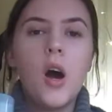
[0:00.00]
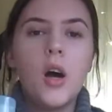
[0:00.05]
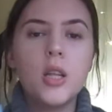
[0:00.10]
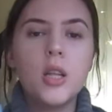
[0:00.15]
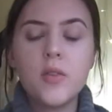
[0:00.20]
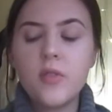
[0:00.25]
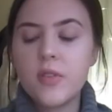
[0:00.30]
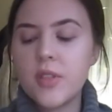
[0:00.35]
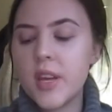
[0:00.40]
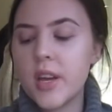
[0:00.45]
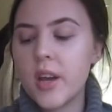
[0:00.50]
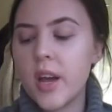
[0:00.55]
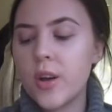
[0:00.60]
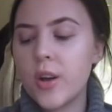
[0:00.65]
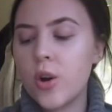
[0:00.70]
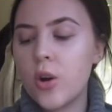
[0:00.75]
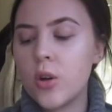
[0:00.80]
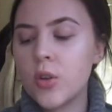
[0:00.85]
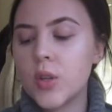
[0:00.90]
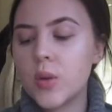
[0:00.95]
Another thing I
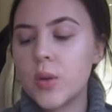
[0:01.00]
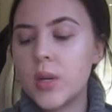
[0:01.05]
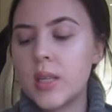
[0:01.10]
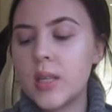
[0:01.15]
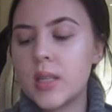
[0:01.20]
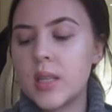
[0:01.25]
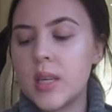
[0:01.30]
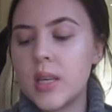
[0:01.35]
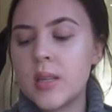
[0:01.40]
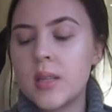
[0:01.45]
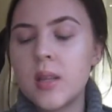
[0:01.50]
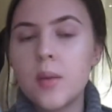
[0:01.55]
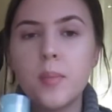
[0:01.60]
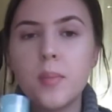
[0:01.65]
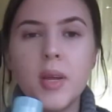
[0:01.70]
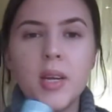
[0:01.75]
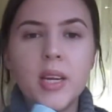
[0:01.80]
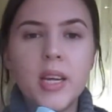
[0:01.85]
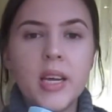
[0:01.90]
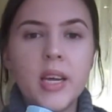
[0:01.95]
got is this
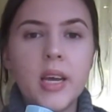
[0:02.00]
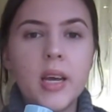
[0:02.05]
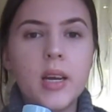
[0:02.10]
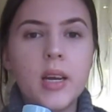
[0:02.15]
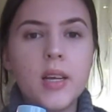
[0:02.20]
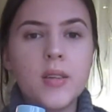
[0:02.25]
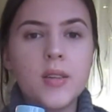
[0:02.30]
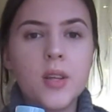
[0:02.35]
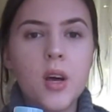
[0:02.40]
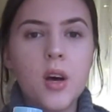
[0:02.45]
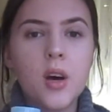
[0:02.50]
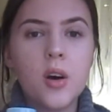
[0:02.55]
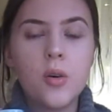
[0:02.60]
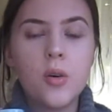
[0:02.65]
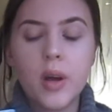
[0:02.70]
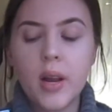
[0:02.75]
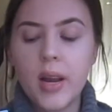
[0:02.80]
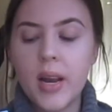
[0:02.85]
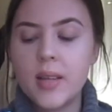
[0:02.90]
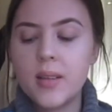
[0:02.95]
mini Liz Earle
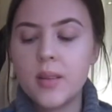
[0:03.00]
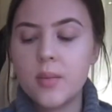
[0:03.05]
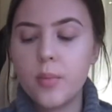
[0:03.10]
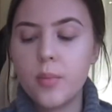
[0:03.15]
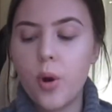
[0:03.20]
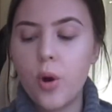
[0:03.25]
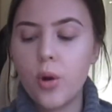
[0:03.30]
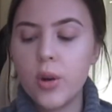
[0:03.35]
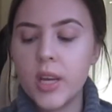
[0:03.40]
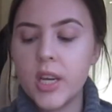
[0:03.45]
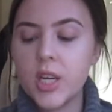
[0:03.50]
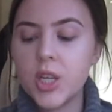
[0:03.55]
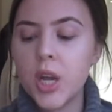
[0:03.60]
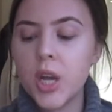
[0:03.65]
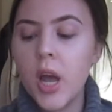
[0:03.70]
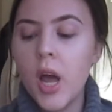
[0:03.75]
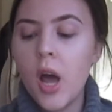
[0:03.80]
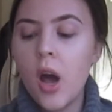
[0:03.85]
cleansing and polish.